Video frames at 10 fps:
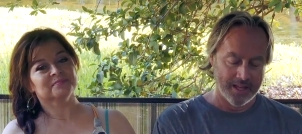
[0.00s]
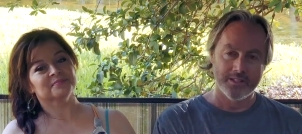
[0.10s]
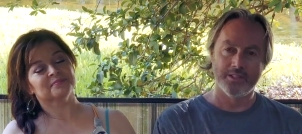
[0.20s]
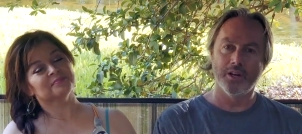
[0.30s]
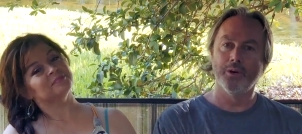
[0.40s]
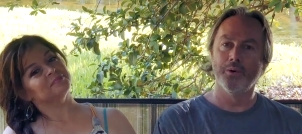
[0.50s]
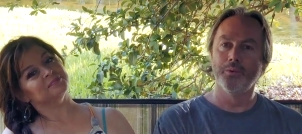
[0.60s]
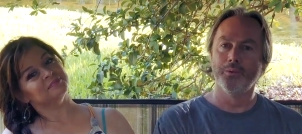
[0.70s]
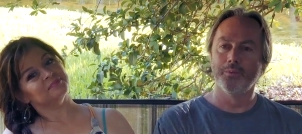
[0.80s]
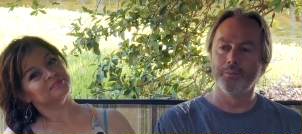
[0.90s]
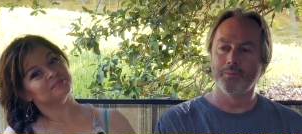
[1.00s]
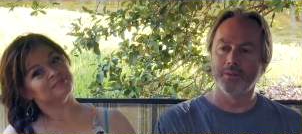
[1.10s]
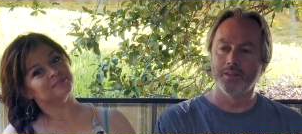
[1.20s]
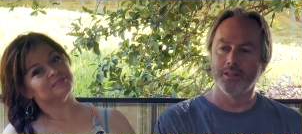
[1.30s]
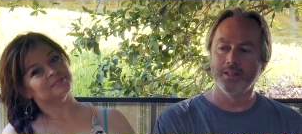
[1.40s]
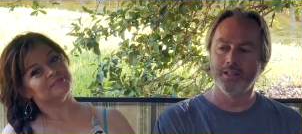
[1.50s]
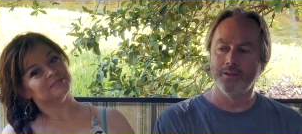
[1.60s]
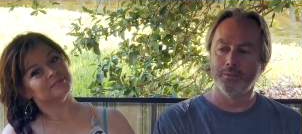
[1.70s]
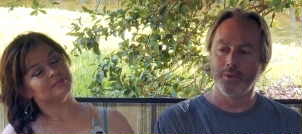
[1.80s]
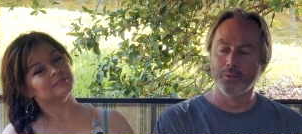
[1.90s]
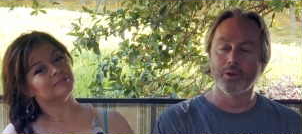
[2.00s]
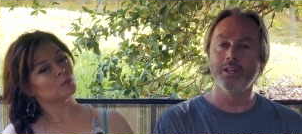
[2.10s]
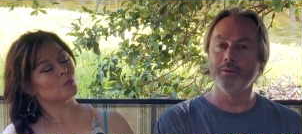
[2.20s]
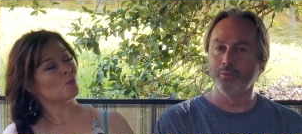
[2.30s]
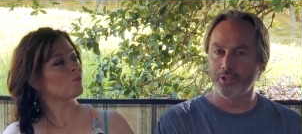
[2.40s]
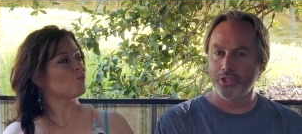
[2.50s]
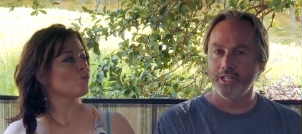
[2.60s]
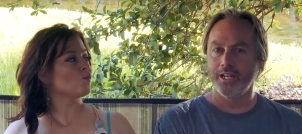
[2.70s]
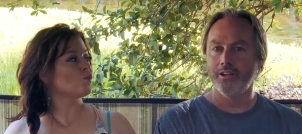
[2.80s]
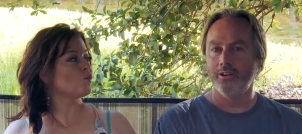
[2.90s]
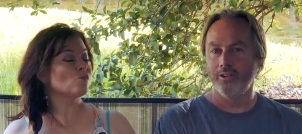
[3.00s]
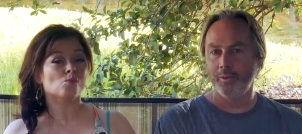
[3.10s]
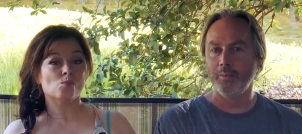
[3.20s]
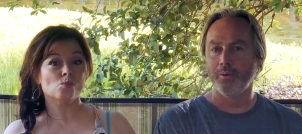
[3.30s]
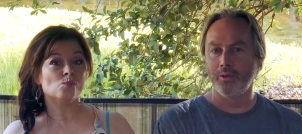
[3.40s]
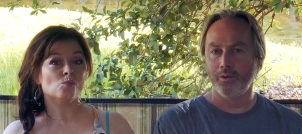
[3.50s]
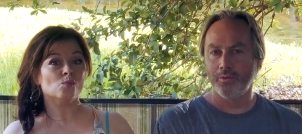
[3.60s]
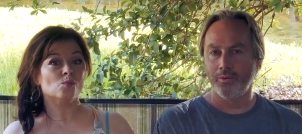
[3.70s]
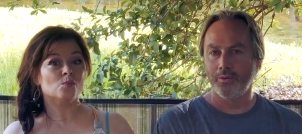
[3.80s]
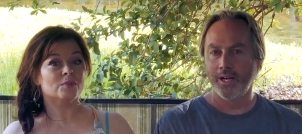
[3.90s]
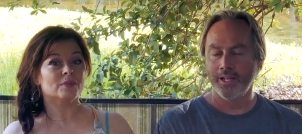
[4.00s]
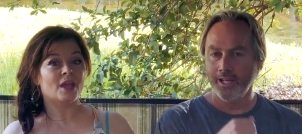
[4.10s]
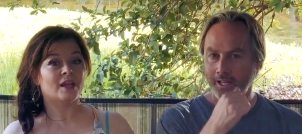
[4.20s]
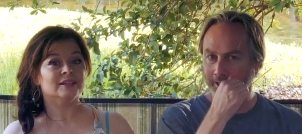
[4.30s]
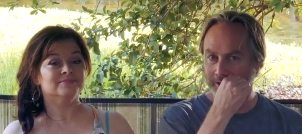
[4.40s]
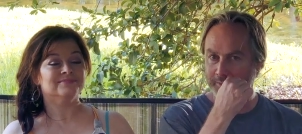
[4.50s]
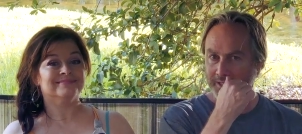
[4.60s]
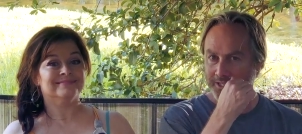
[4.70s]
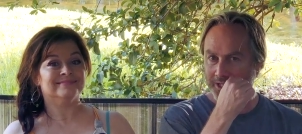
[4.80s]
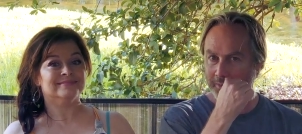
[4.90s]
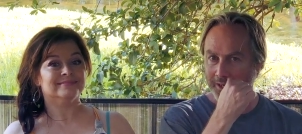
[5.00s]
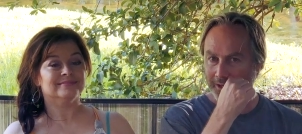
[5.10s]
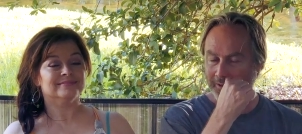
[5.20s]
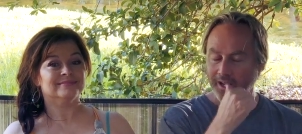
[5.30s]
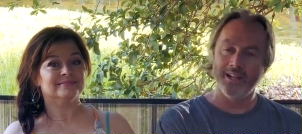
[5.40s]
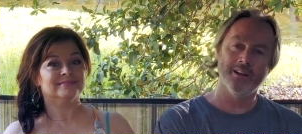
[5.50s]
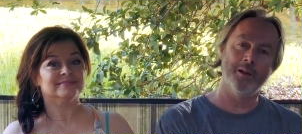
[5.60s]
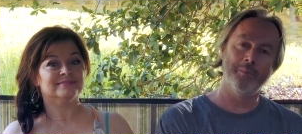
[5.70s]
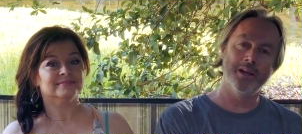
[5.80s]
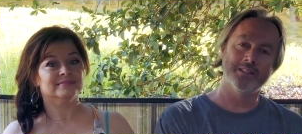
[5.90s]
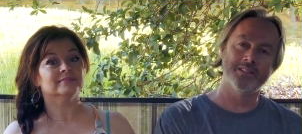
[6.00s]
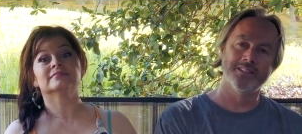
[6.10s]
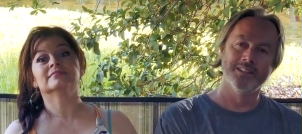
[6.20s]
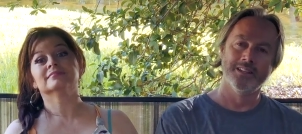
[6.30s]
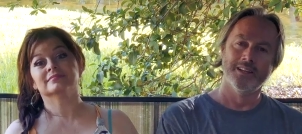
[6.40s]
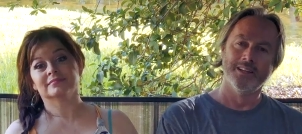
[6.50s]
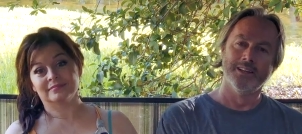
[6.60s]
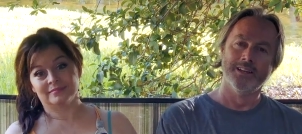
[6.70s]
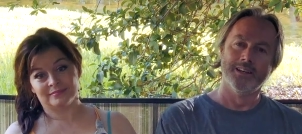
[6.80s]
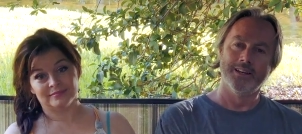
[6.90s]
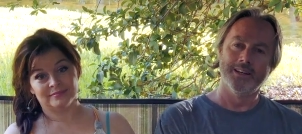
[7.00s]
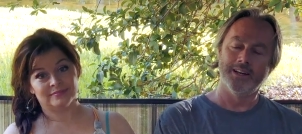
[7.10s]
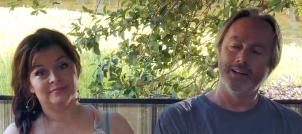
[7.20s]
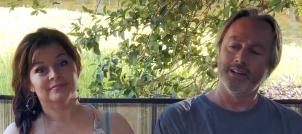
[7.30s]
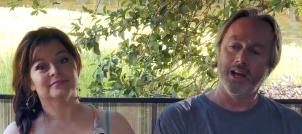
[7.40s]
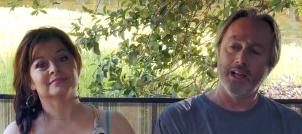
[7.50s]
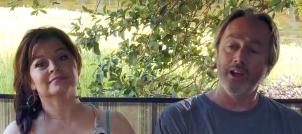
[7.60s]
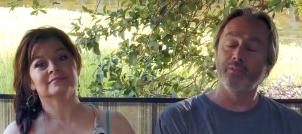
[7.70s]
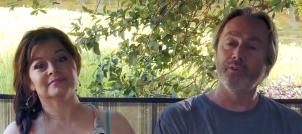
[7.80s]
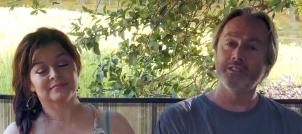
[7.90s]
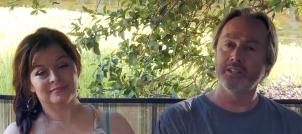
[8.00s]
Speaker 1: So we really appreciate all the people writing in. There's been so many great comments. Uh, every